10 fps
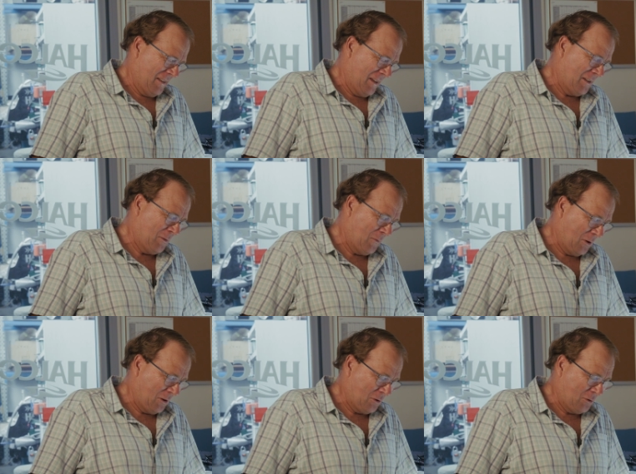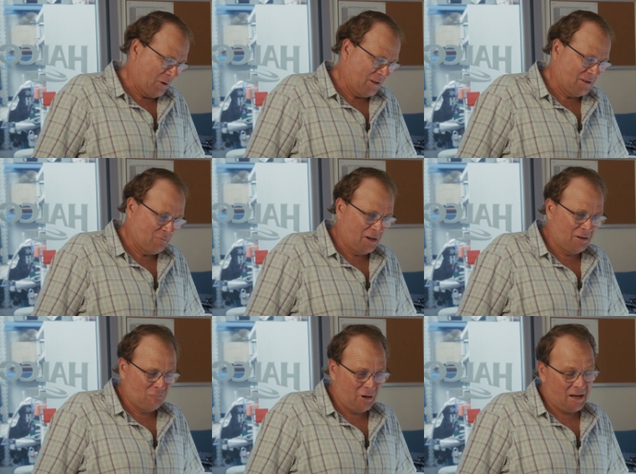That's a very good question.
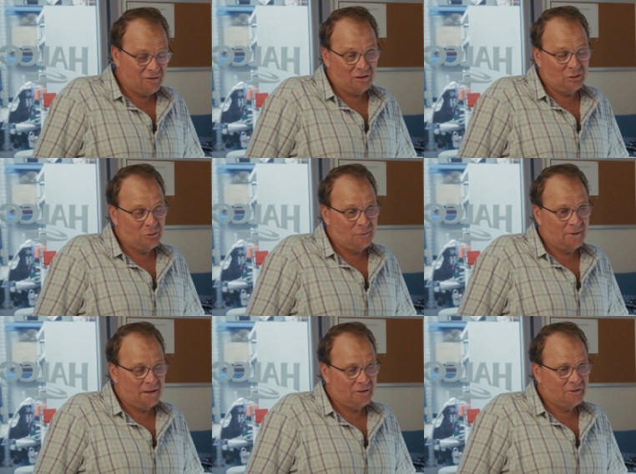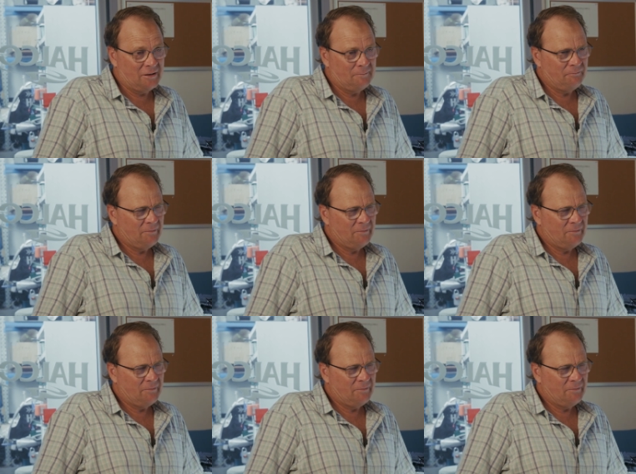When is a lure finished?